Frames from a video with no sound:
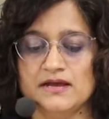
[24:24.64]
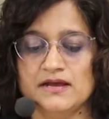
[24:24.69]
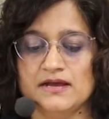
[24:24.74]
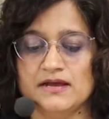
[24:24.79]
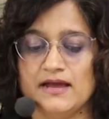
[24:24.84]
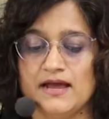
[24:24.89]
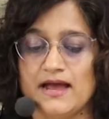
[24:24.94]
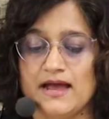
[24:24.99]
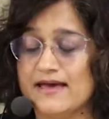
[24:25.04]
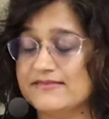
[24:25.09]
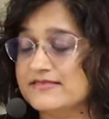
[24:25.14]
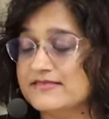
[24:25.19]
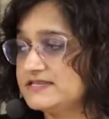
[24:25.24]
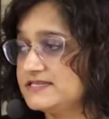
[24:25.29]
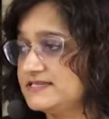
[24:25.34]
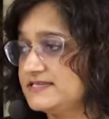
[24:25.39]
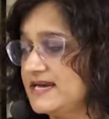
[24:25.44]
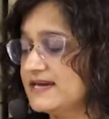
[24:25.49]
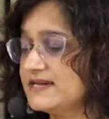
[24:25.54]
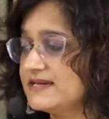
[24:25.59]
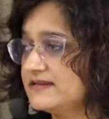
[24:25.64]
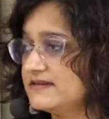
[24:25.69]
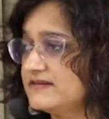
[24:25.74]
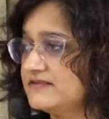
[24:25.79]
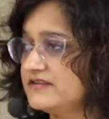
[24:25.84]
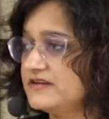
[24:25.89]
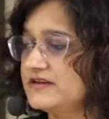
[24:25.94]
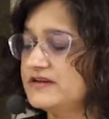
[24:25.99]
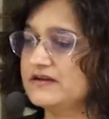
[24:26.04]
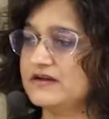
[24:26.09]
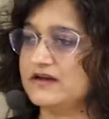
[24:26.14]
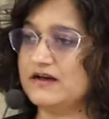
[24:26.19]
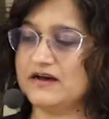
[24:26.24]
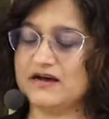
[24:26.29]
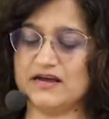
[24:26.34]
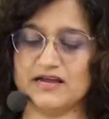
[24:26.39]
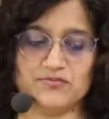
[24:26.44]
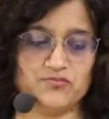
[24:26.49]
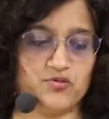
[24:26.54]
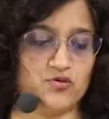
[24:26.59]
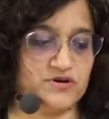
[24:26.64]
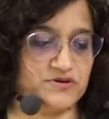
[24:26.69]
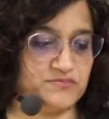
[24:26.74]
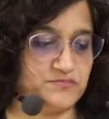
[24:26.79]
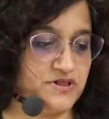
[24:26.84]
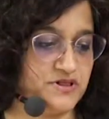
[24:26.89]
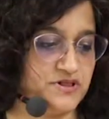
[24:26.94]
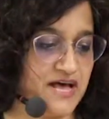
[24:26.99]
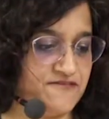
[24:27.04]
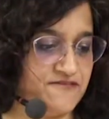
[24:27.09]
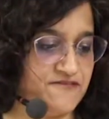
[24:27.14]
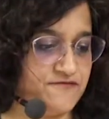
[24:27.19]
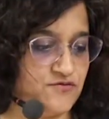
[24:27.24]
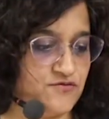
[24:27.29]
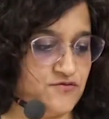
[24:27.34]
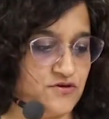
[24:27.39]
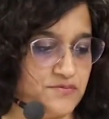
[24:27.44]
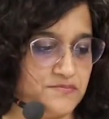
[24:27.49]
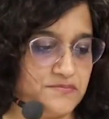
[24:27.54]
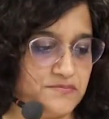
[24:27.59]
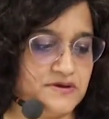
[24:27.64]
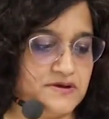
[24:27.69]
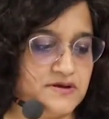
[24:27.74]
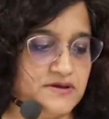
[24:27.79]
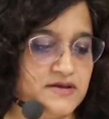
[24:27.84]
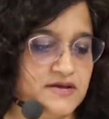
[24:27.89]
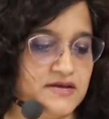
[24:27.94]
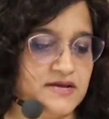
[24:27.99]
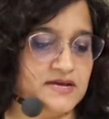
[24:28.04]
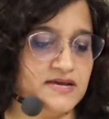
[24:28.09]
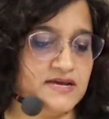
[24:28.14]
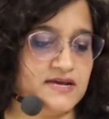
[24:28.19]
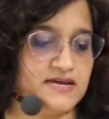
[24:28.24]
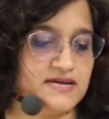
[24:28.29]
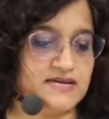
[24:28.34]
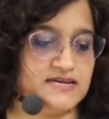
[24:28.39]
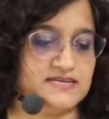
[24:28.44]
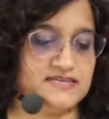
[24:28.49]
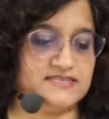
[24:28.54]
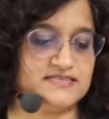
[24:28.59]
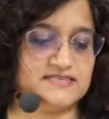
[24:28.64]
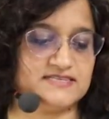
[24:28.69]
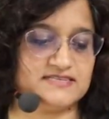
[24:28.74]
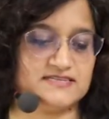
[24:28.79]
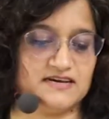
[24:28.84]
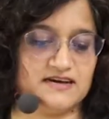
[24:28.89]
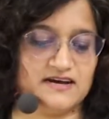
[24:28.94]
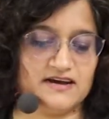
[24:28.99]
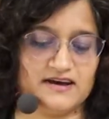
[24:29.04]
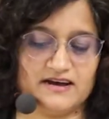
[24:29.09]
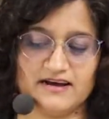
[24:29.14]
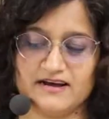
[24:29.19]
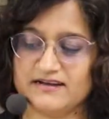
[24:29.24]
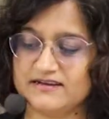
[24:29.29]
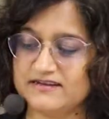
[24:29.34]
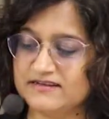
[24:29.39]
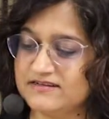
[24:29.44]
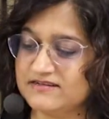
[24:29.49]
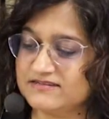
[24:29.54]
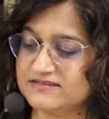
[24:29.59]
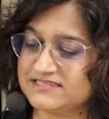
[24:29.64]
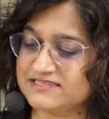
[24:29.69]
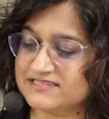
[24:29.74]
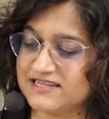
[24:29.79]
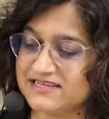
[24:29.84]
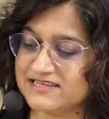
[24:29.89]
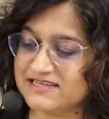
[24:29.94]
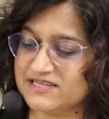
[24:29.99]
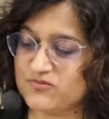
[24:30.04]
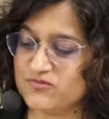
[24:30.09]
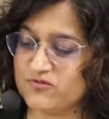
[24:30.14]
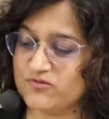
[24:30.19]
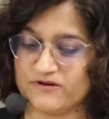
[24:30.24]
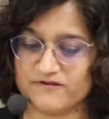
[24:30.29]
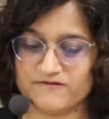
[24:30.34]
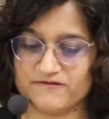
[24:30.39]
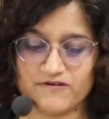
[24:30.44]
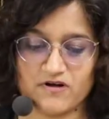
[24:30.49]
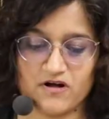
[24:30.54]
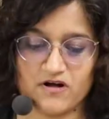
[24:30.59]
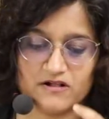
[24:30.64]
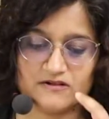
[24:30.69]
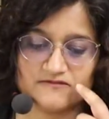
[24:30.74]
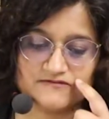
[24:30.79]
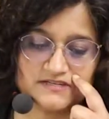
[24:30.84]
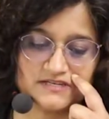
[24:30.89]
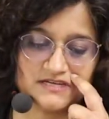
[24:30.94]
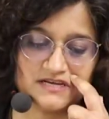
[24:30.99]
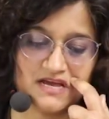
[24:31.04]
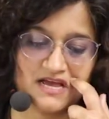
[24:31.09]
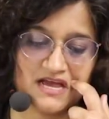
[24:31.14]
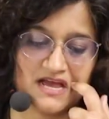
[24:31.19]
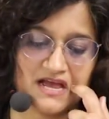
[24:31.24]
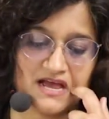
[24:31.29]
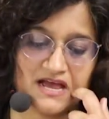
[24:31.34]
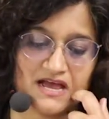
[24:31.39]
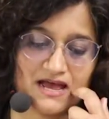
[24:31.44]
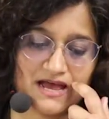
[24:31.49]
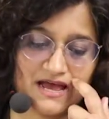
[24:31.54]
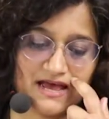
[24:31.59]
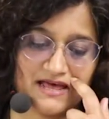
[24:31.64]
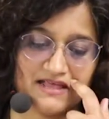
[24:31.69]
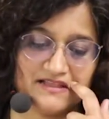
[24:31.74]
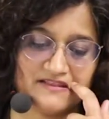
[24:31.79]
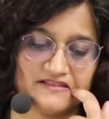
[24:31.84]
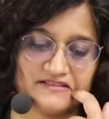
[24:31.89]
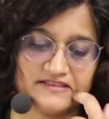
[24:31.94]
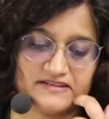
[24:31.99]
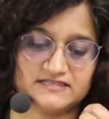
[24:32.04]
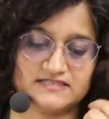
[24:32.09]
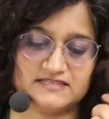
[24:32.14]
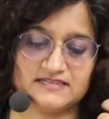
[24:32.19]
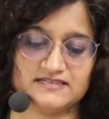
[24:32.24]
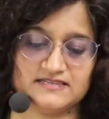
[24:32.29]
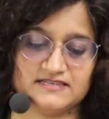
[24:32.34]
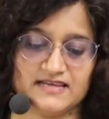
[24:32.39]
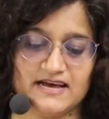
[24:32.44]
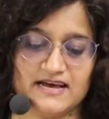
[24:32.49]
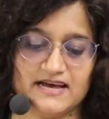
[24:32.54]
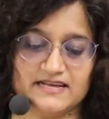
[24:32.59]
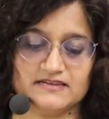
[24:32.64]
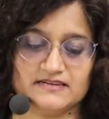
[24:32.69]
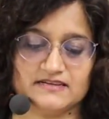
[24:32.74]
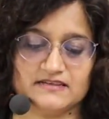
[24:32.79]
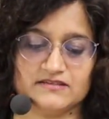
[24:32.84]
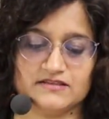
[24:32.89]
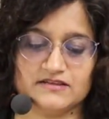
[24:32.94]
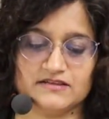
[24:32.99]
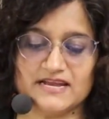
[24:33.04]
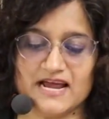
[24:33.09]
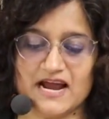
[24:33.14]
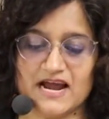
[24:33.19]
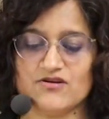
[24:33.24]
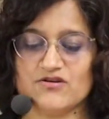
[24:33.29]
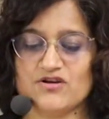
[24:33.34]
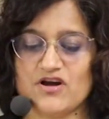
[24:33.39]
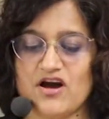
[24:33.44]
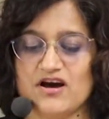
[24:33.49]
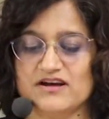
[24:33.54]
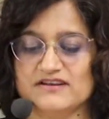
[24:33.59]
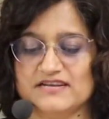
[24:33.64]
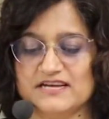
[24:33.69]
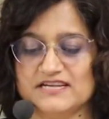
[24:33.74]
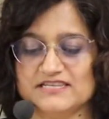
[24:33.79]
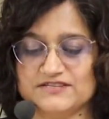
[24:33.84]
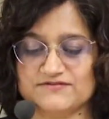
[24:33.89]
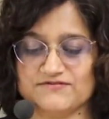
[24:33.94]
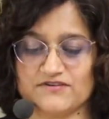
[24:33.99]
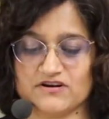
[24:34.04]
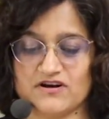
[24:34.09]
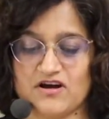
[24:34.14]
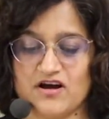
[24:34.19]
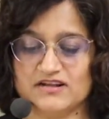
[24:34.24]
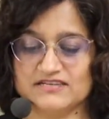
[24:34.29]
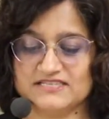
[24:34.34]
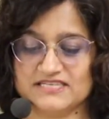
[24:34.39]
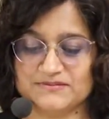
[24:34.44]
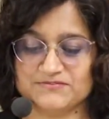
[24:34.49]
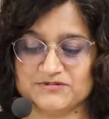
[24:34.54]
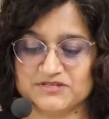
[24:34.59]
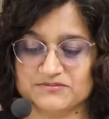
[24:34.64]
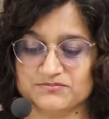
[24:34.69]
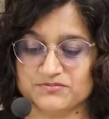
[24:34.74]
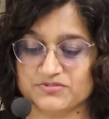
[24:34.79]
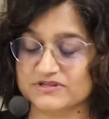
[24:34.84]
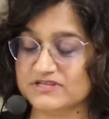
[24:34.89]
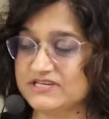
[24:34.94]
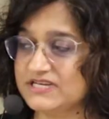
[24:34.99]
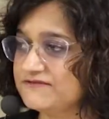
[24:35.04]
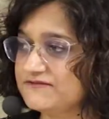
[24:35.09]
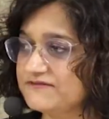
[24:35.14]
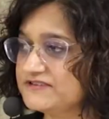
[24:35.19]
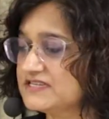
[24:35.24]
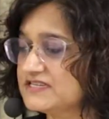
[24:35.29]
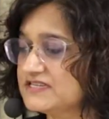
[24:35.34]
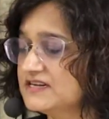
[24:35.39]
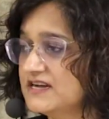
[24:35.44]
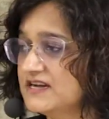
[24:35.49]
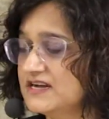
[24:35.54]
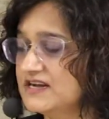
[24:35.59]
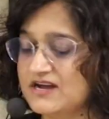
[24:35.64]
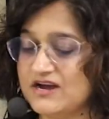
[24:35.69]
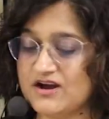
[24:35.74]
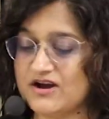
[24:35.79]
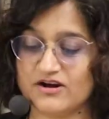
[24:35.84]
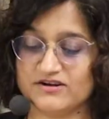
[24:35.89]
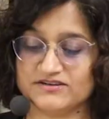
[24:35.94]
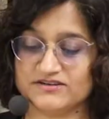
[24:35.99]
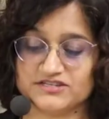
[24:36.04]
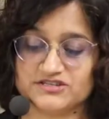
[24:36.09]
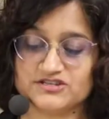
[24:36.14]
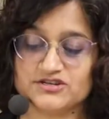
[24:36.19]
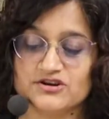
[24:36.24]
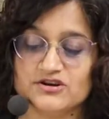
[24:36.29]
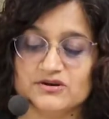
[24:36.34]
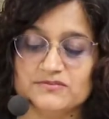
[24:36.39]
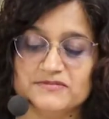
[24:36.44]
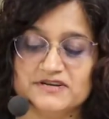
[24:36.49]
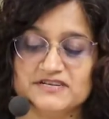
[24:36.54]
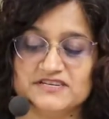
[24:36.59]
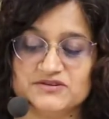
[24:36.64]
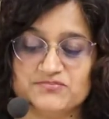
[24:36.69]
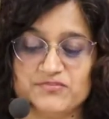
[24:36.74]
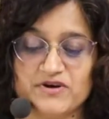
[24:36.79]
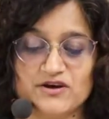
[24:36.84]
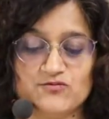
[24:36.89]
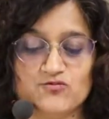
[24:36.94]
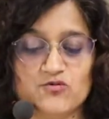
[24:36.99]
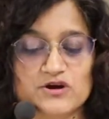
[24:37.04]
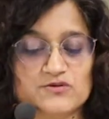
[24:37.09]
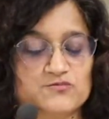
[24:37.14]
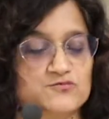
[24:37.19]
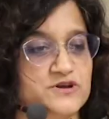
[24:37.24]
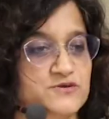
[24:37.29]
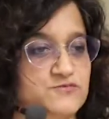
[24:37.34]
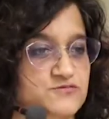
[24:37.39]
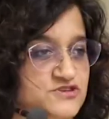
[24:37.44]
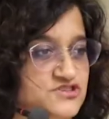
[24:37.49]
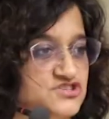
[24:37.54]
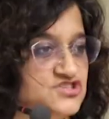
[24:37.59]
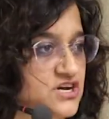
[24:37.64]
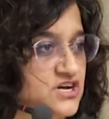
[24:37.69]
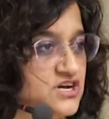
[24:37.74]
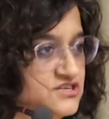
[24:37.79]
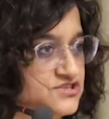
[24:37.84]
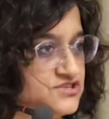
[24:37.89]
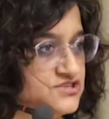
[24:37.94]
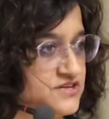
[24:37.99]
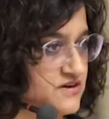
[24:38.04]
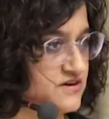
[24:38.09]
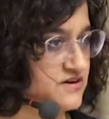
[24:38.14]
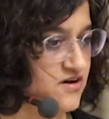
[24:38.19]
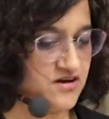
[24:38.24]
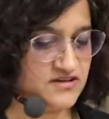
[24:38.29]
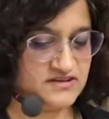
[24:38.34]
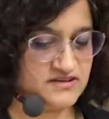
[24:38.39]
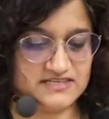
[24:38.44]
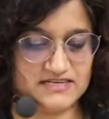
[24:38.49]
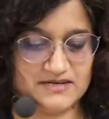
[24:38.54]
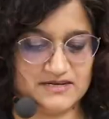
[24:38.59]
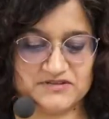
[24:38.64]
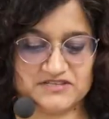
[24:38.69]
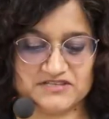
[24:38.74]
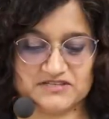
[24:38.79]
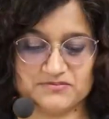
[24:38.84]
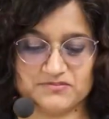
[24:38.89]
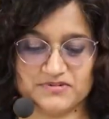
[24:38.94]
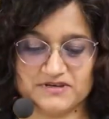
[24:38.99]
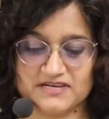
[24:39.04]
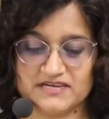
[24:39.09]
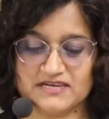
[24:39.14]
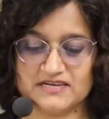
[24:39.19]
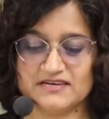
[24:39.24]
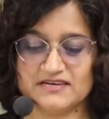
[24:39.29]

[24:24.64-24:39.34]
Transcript: And the second important platform is slightly more involved, and this is that the narrow contents of our concepts and beliefs are determined by what we would judge their concepts to be